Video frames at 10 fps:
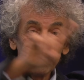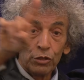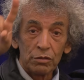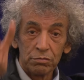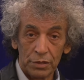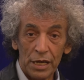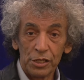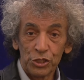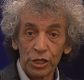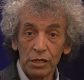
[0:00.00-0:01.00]
full.
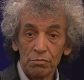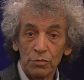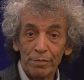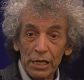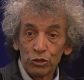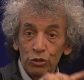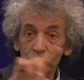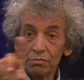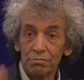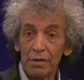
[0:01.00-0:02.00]
Energy,
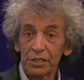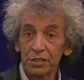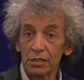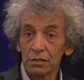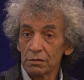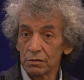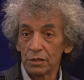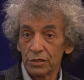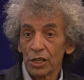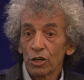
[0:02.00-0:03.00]
momentum, matter, there